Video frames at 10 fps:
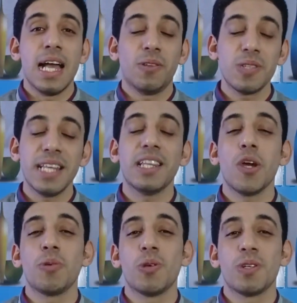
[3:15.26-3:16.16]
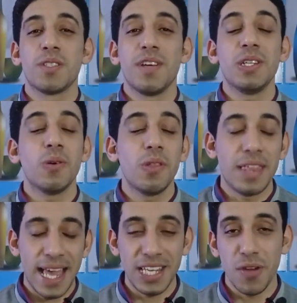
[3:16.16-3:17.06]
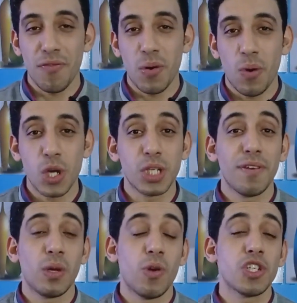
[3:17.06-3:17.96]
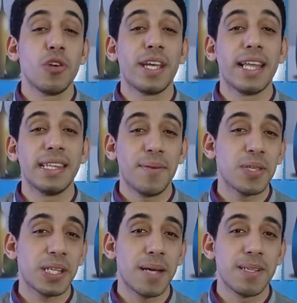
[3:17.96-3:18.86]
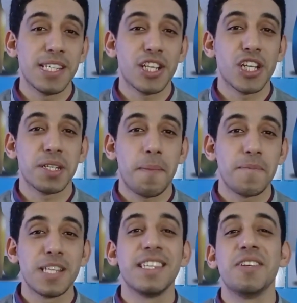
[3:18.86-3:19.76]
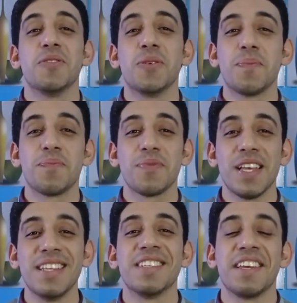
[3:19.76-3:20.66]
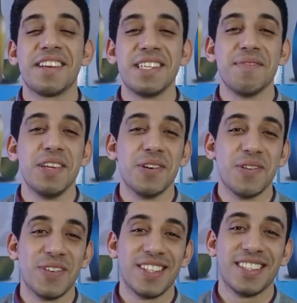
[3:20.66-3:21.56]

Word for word: And to the end, I hope you enjoyed this video. Thank you for watching. If you have any question, you can leave us a comment section. See you in the next video.